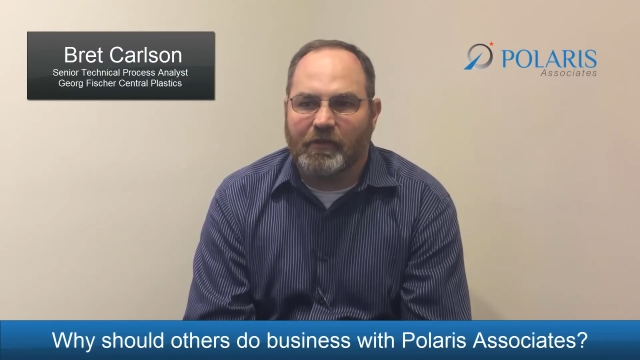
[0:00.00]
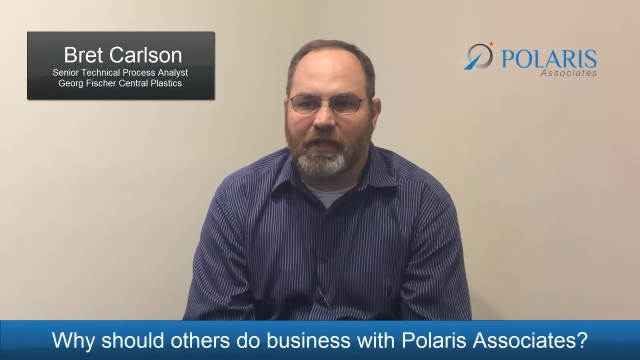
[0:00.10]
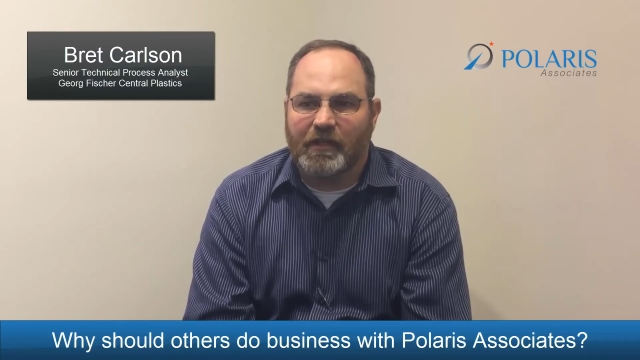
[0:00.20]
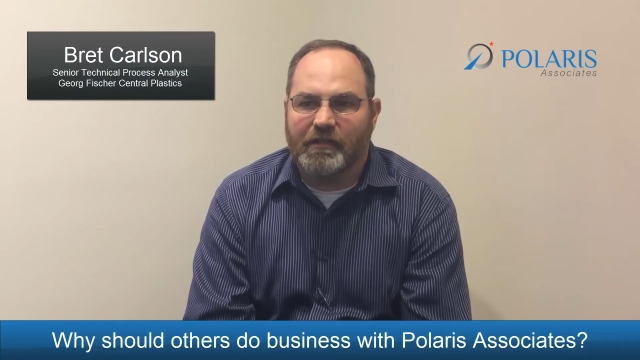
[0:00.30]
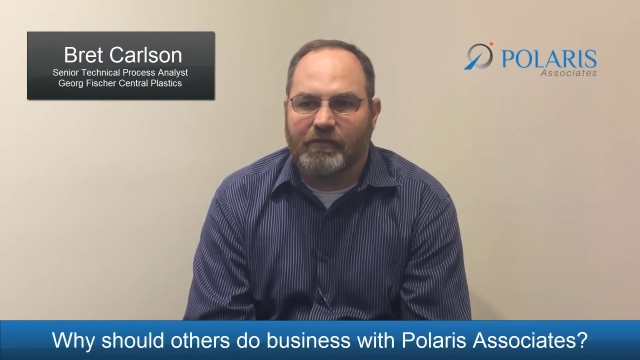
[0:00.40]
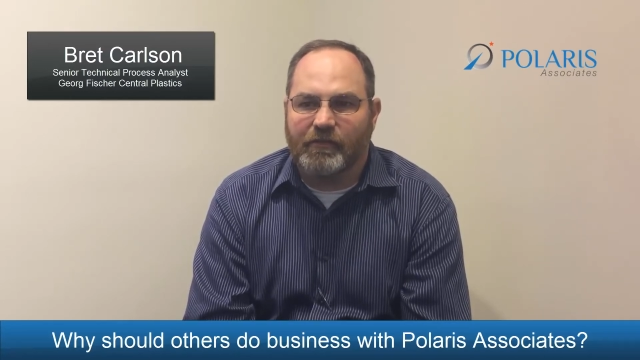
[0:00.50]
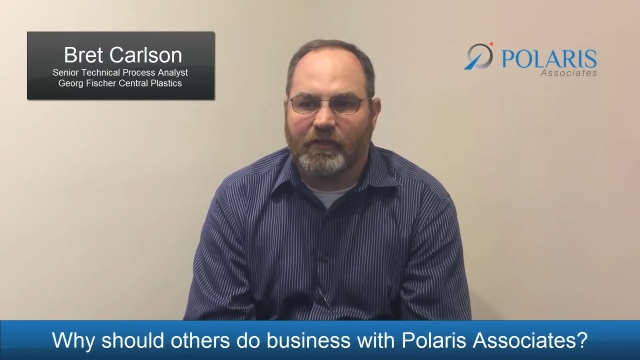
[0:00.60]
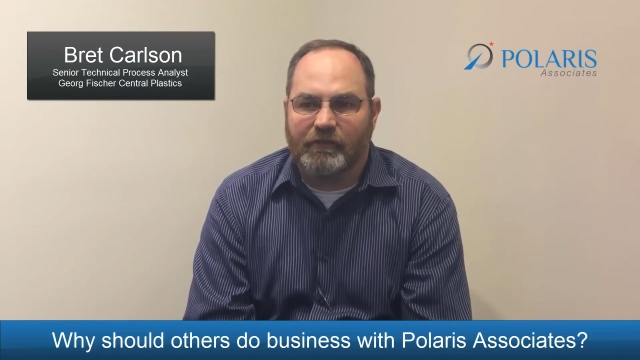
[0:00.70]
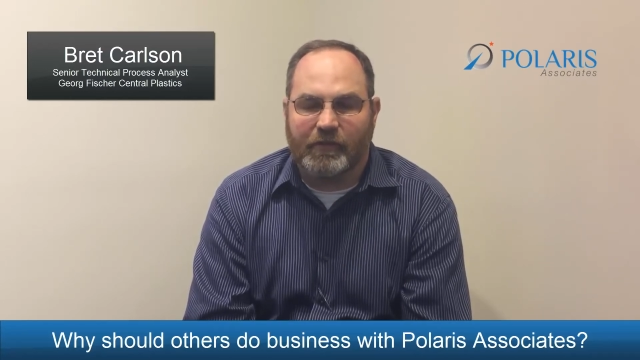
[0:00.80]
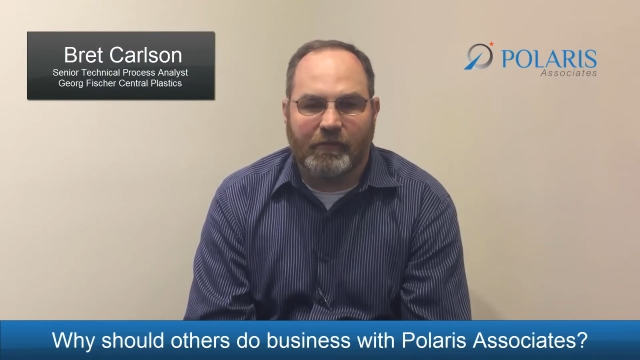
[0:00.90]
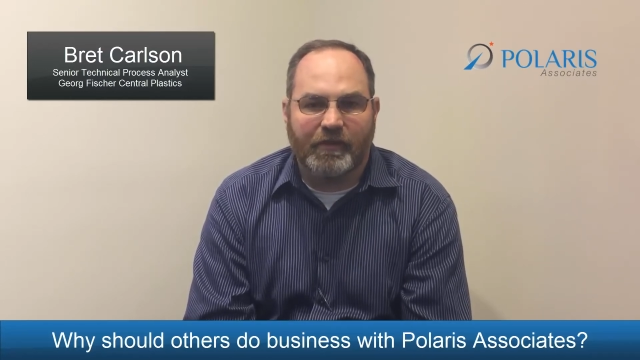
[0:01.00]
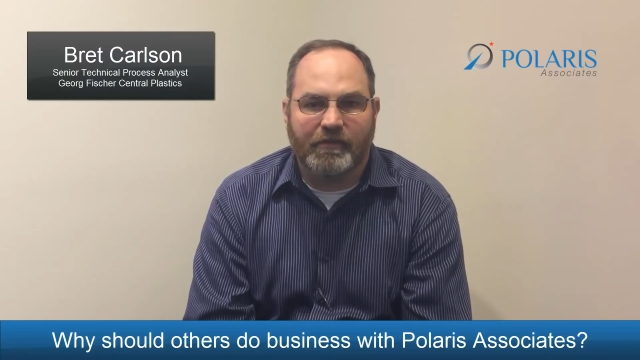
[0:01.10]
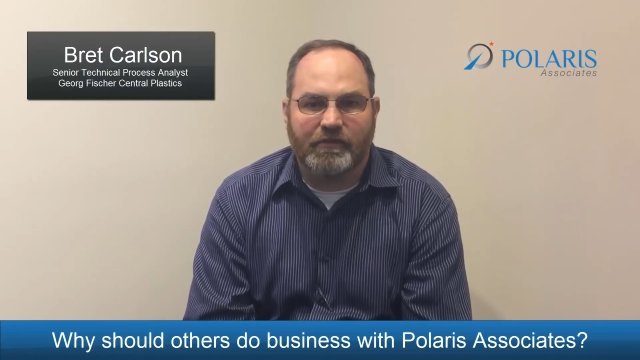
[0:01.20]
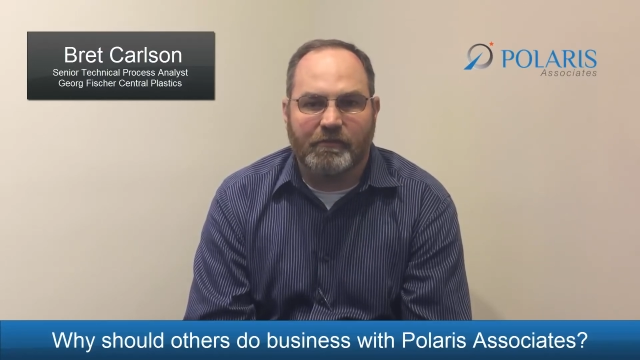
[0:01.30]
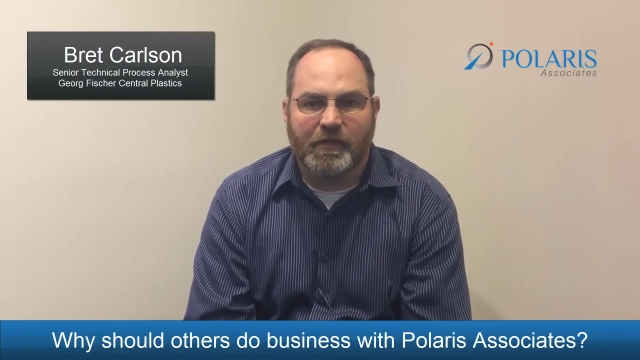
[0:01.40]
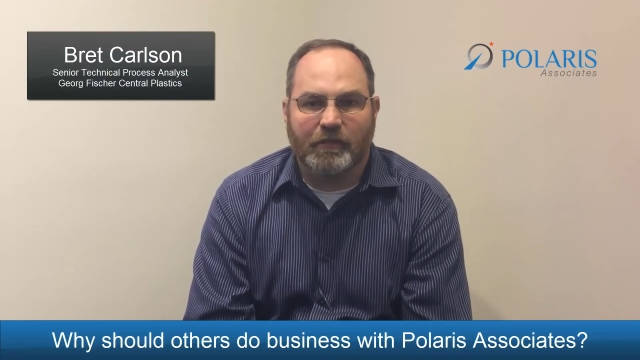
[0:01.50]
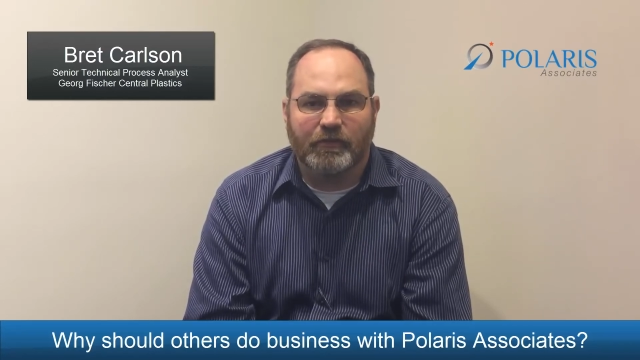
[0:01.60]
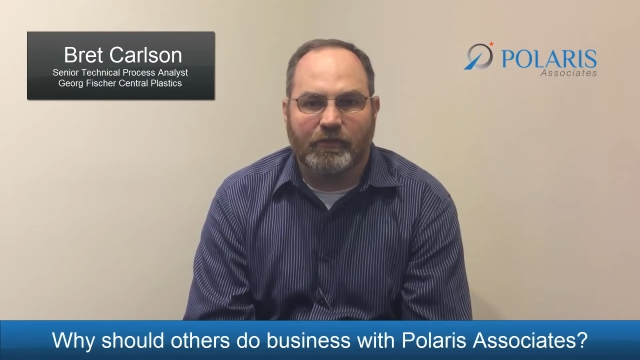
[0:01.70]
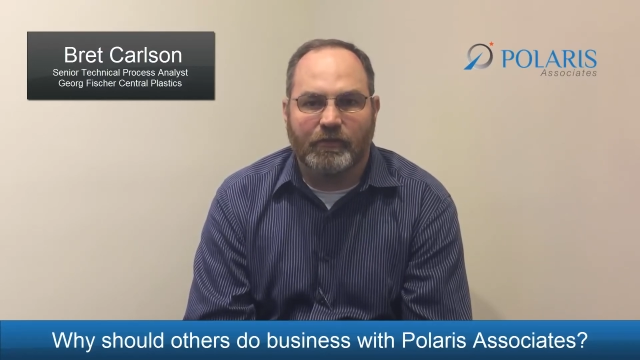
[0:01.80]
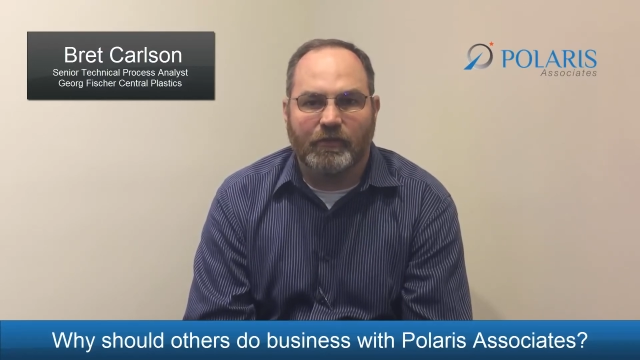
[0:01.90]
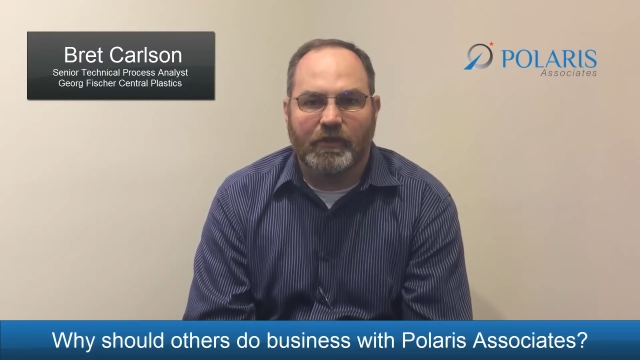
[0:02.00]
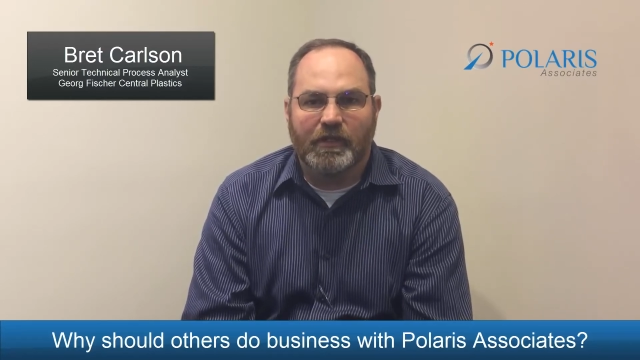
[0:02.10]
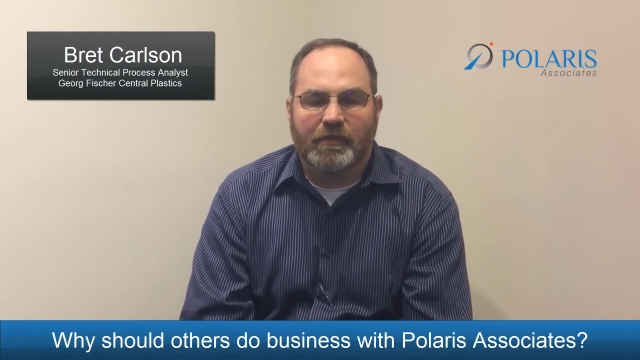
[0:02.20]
but a lot of different delivery methods to be able to